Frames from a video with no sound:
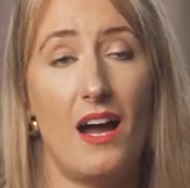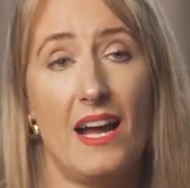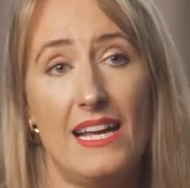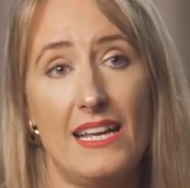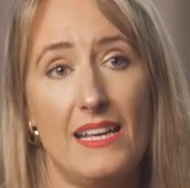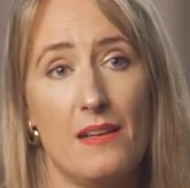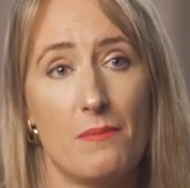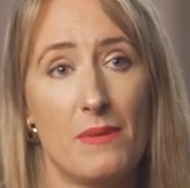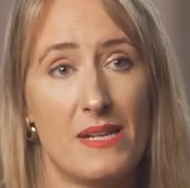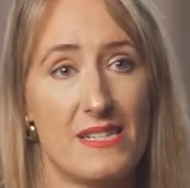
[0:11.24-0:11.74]

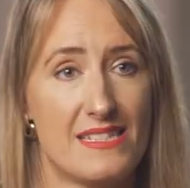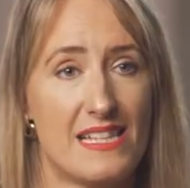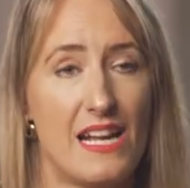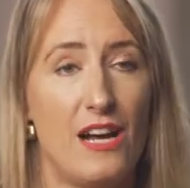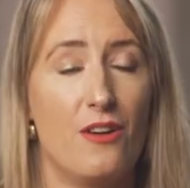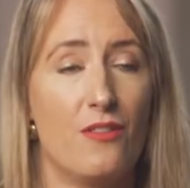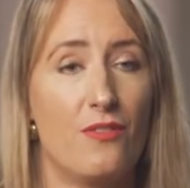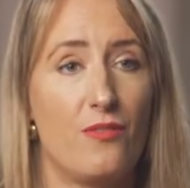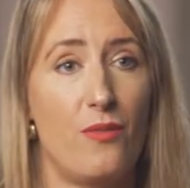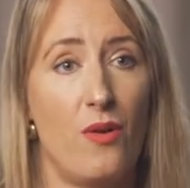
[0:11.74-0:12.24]
I
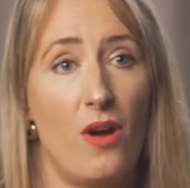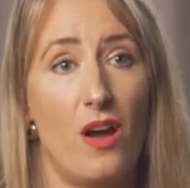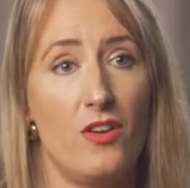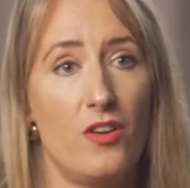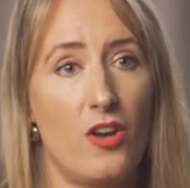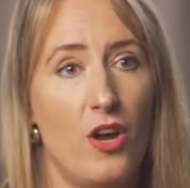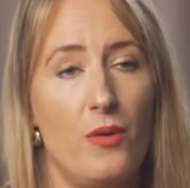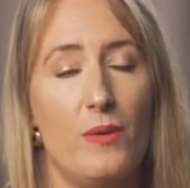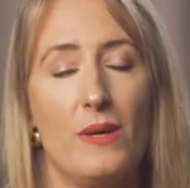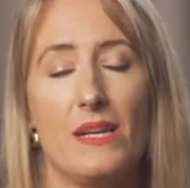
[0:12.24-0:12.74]
myself
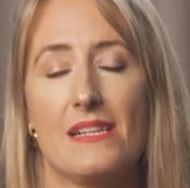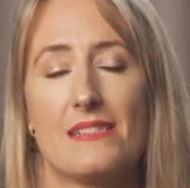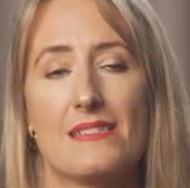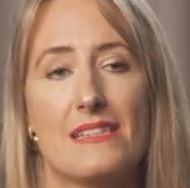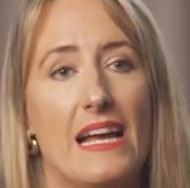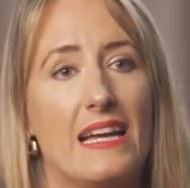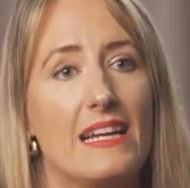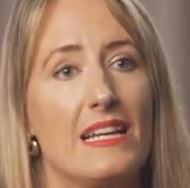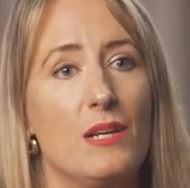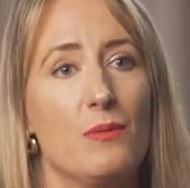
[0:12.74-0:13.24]
know
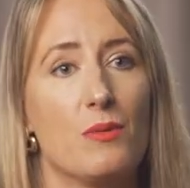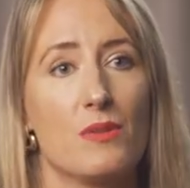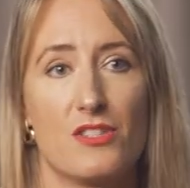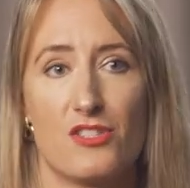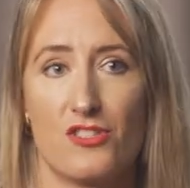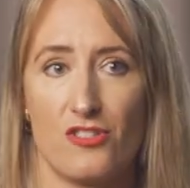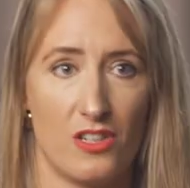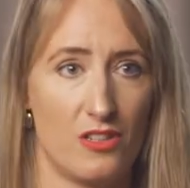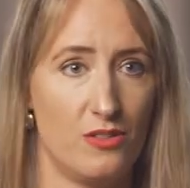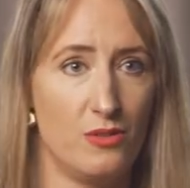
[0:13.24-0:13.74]
exactly what the
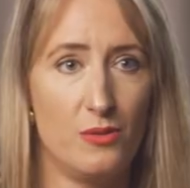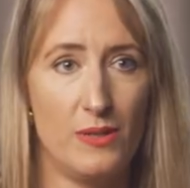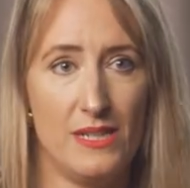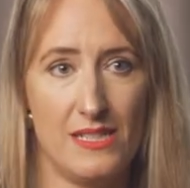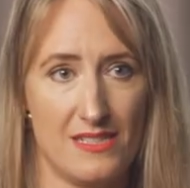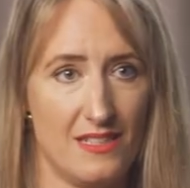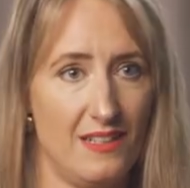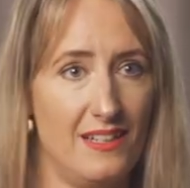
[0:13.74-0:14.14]
struggle is